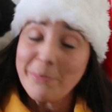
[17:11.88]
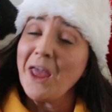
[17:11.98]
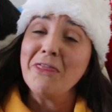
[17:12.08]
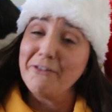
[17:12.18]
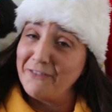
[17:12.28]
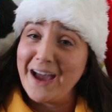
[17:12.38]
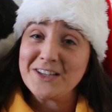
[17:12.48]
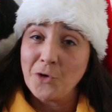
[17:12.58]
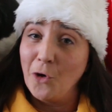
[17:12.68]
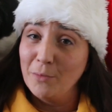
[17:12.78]
The
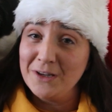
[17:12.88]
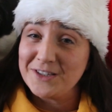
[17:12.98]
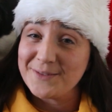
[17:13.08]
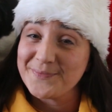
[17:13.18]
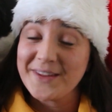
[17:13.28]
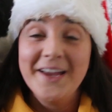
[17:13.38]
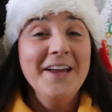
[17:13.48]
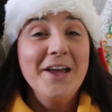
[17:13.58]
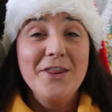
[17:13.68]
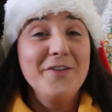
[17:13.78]
Fat Hobbit,
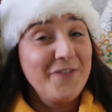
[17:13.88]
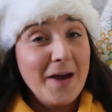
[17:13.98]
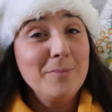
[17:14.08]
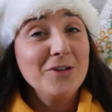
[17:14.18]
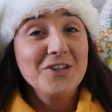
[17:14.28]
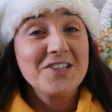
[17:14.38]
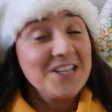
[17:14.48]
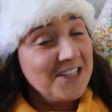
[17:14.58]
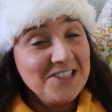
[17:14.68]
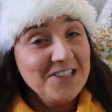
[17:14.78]
The Fabulous
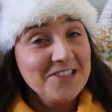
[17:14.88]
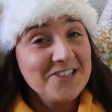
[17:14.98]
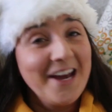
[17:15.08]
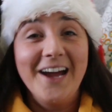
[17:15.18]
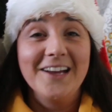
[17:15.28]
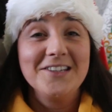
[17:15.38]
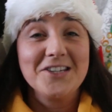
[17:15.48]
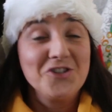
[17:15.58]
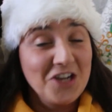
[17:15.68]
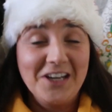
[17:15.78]
Idiot, and
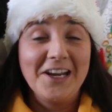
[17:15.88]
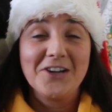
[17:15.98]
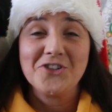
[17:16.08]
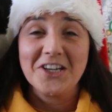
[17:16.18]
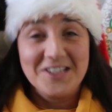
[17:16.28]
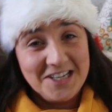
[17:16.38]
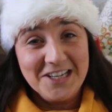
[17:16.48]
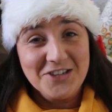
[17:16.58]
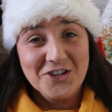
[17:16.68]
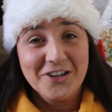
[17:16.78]
Geriatric
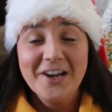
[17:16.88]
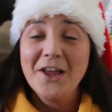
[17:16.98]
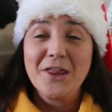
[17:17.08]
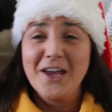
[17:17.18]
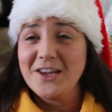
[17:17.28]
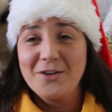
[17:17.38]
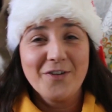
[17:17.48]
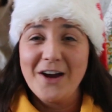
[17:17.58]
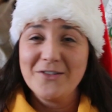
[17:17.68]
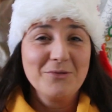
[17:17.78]
Teenager. Thank you
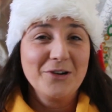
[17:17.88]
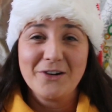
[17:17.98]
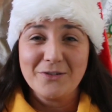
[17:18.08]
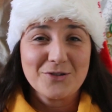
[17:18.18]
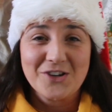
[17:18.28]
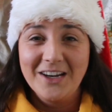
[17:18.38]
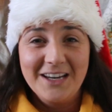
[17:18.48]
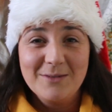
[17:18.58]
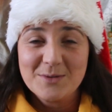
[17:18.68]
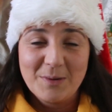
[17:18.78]
for having wonderful screen
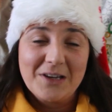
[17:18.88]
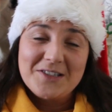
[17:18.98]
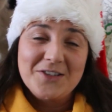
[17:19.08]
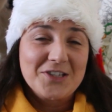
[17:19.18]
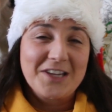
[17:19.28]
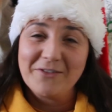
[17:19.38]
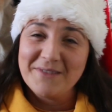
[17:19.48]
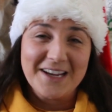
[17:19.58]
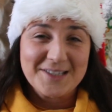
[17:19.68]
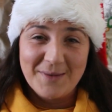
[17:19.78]
names, because they just give
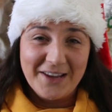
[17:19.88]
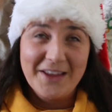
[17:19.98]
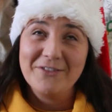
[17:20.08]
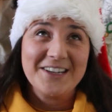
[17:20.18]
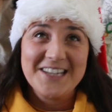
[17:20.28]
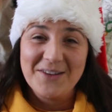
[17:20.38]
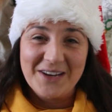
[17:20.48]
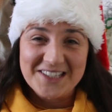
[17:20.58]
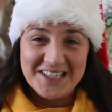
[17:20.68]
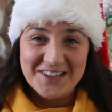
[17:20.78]
me a smile every time
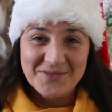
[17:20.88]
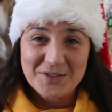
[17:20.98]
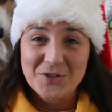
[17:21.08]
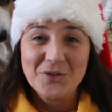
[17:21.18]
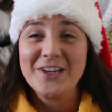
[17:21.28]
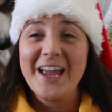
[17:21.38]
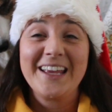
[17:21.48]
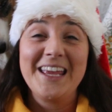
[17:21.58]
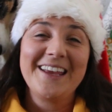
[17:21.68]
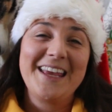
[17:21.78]
I see them. So yeah,
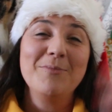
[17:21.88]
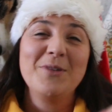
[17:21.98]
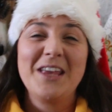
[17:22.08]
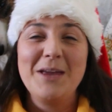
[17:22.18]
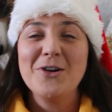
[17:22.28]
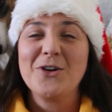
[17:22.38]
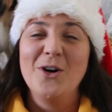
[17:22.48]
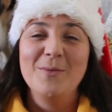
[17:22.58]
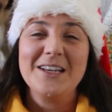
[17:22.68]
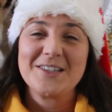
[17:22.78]
keep your
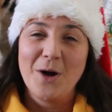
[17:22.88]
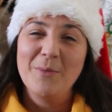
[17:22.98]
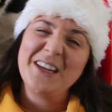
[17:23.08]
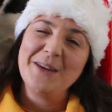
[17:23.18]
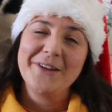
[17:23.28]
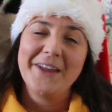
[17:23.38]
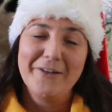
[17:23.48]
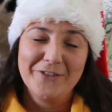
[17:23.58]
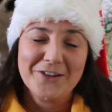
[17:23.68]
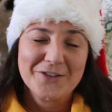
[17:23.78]
comments coming, keep me
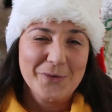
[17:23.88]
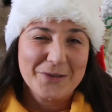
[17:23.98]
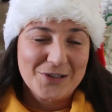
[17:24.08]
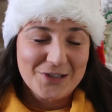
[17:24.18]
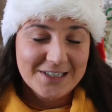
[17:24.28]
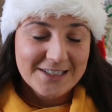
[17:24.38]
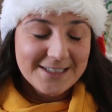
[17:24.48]
laughing, it's always good.